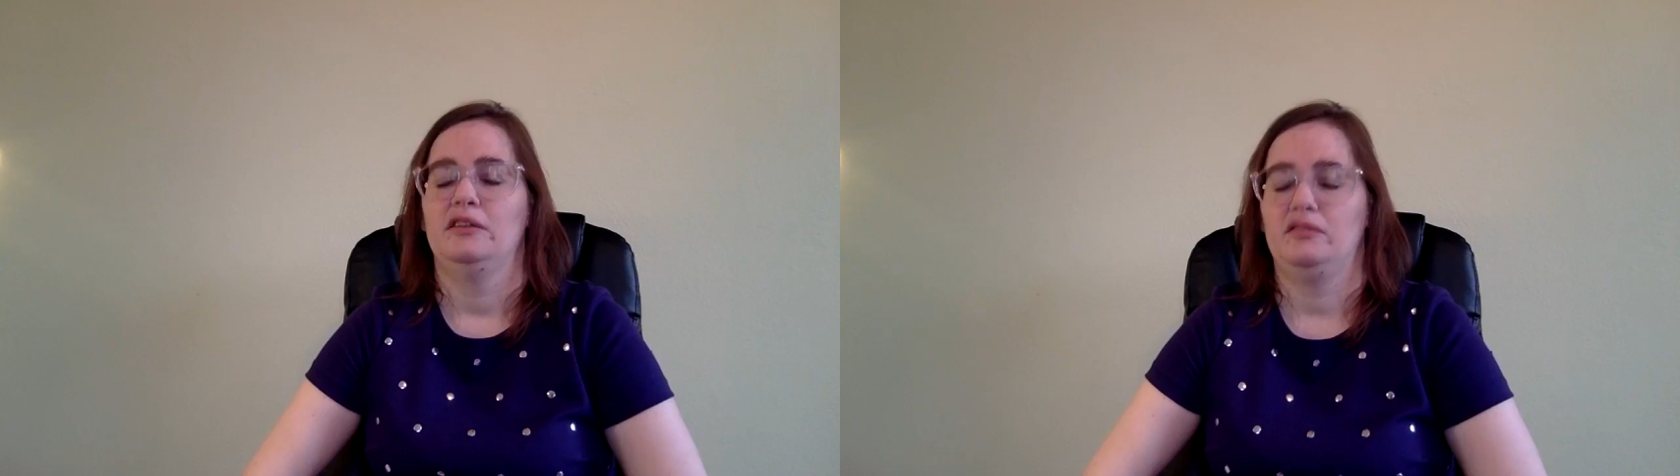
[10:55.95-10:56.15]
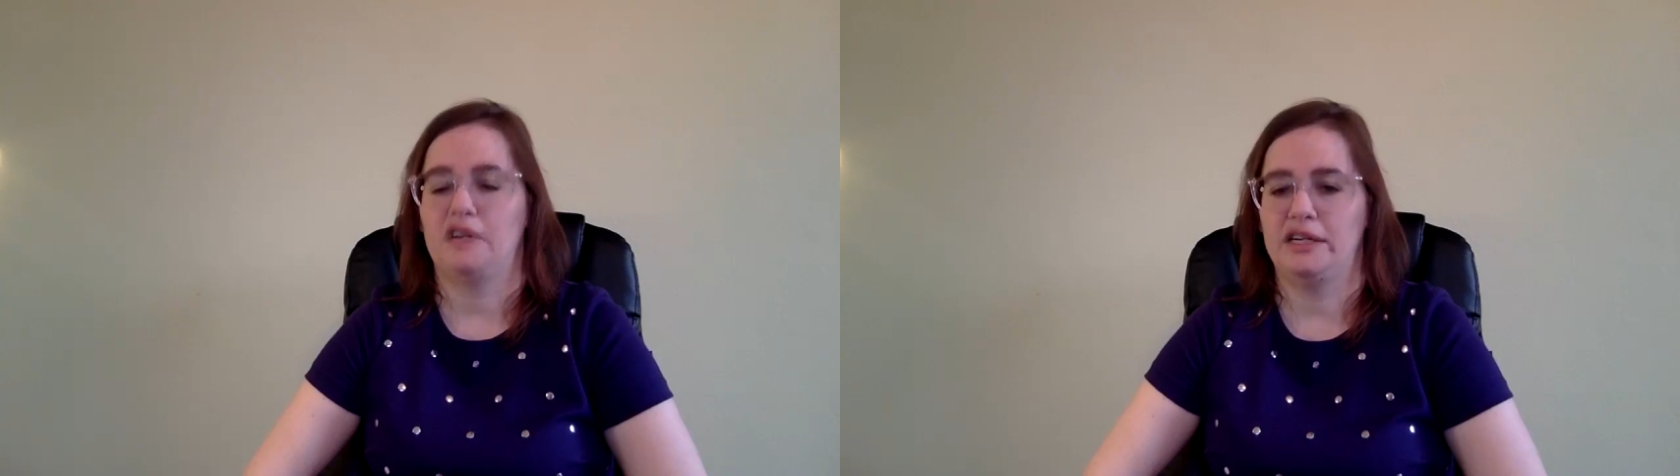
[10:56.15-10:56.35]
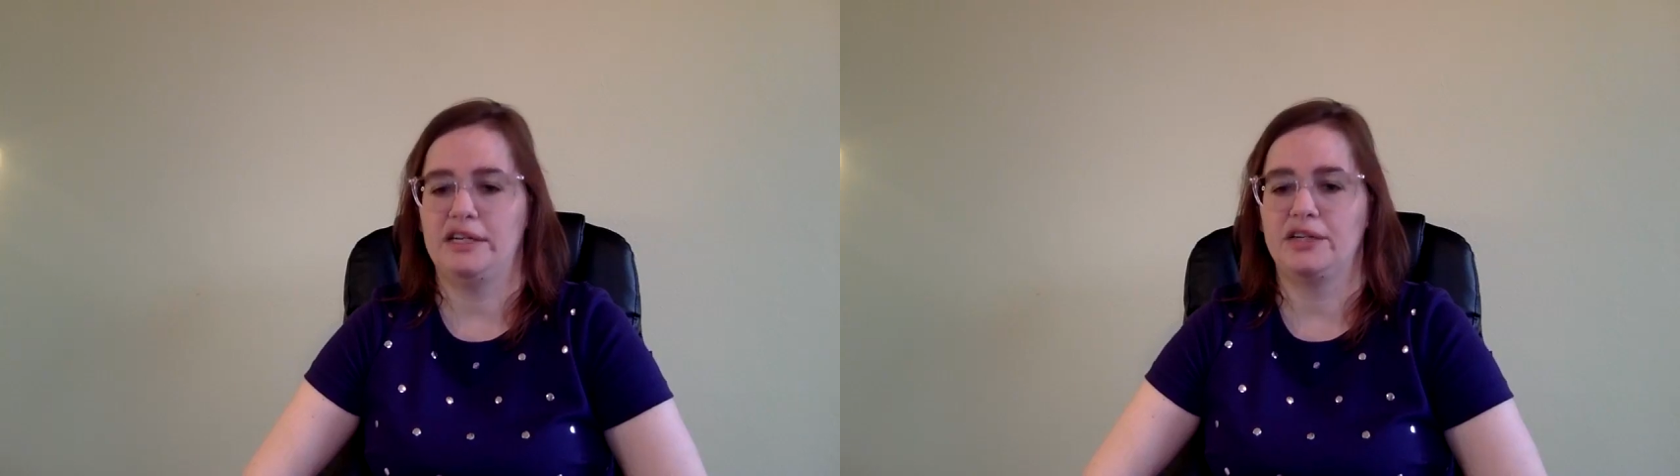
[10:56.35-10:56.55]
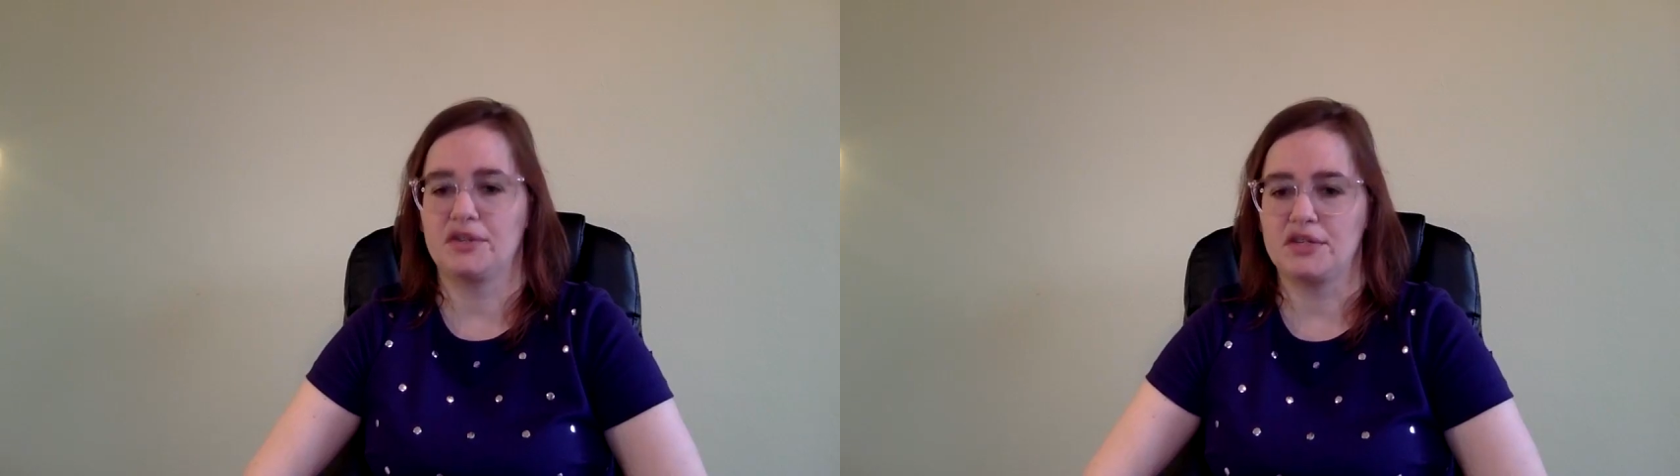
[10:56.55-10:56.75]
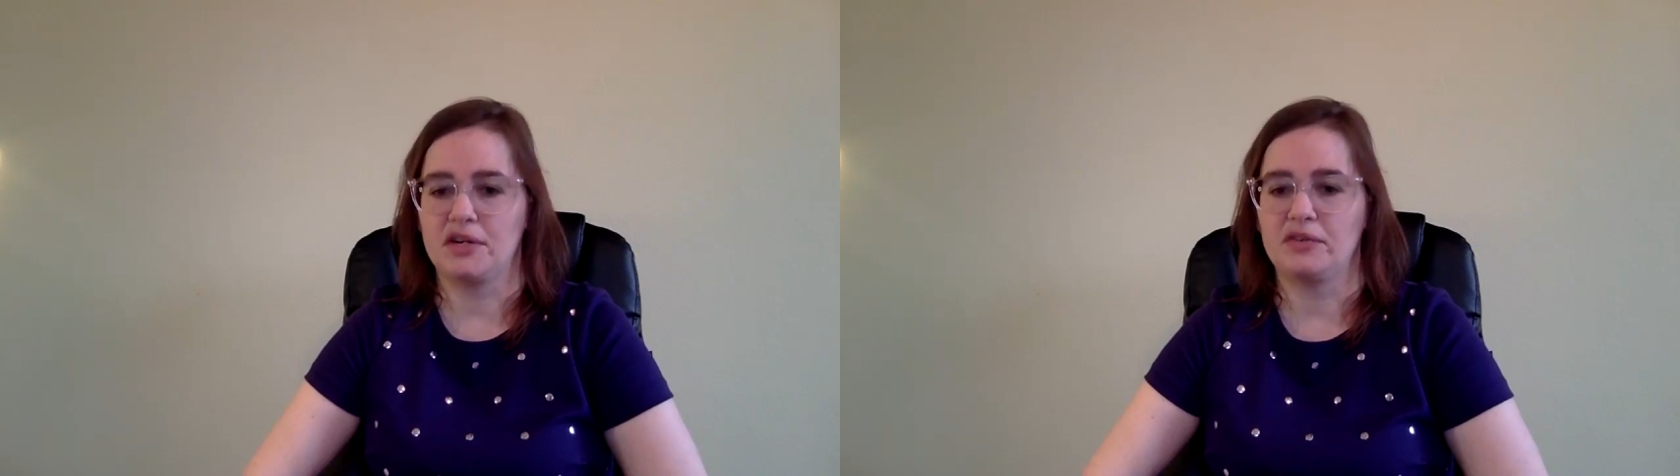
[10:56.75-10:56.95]
finding
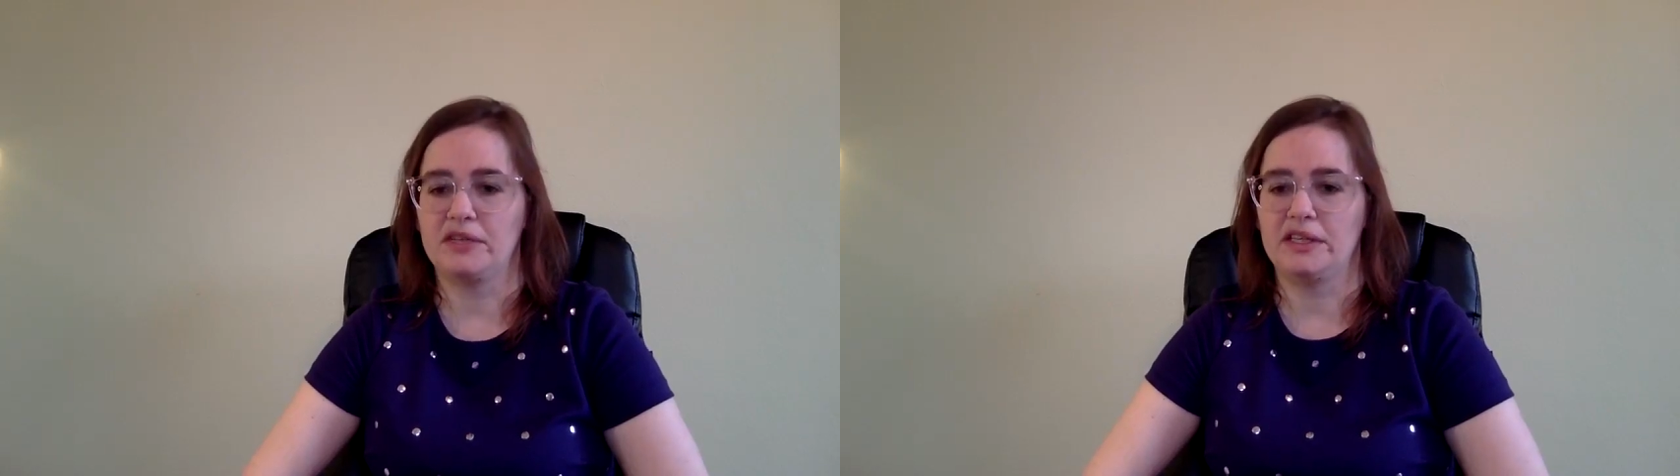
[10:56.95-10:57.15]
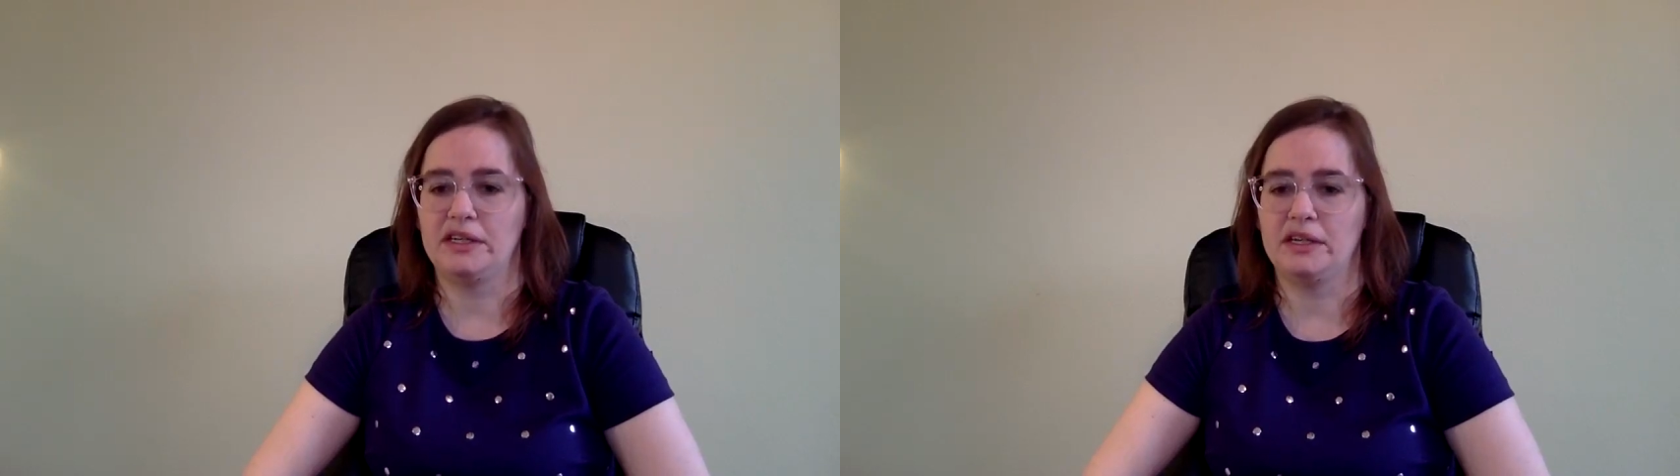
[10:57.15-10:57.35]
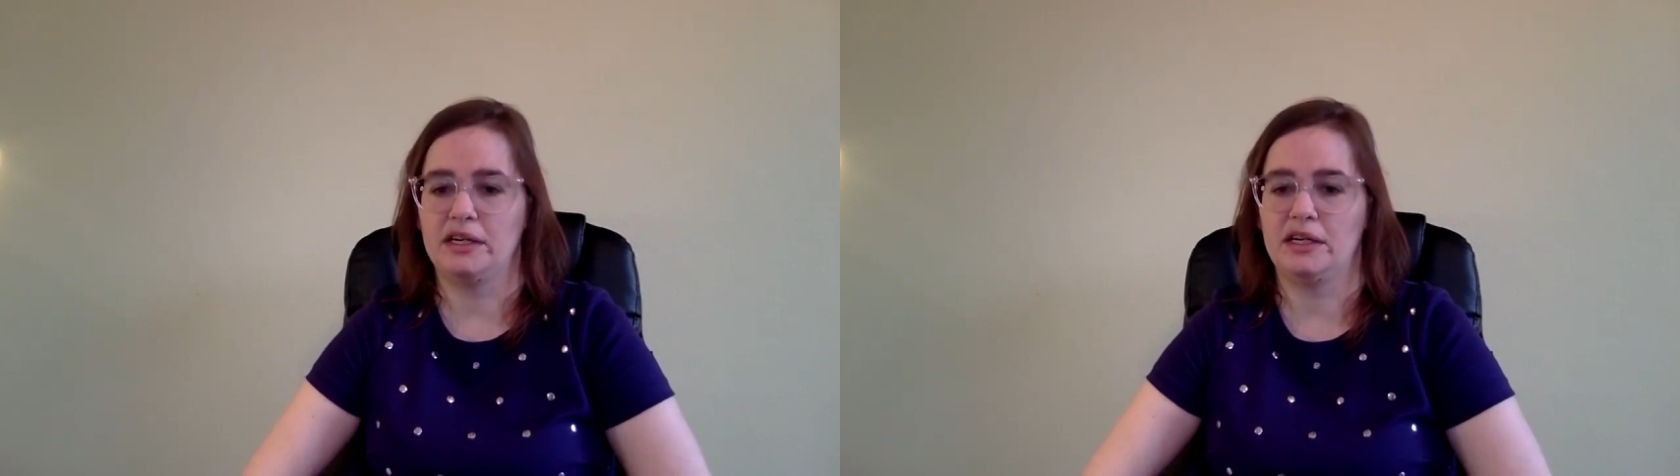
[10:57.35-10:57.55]
yourself in